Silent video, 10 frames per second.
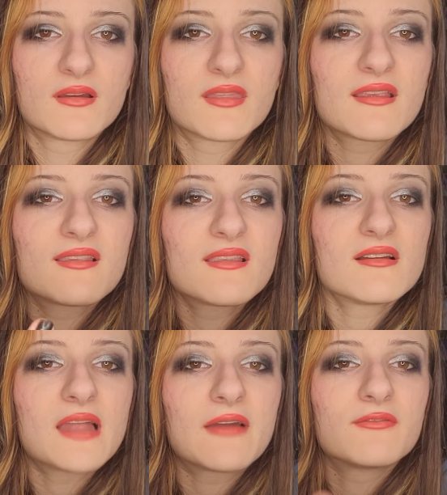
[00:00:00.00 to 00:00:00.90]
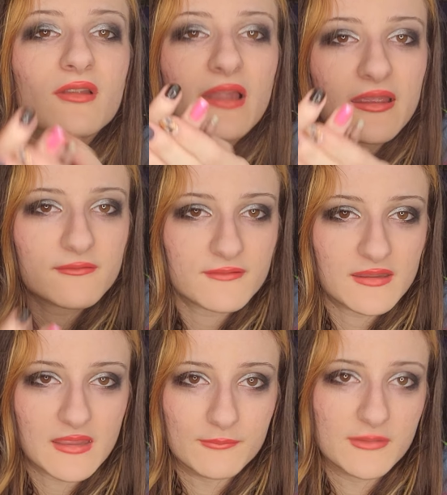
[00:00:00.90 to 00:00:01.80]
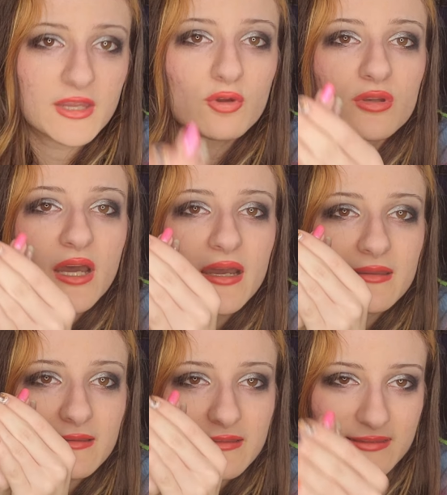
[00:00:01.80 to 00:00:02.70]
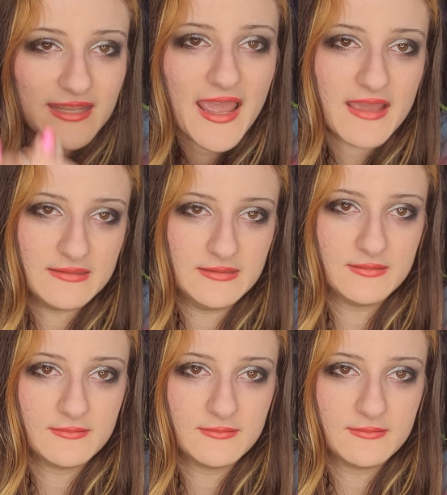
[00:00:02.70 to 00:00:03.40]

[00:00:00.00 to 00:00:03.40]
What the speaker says: They still have life in them. They are not dead.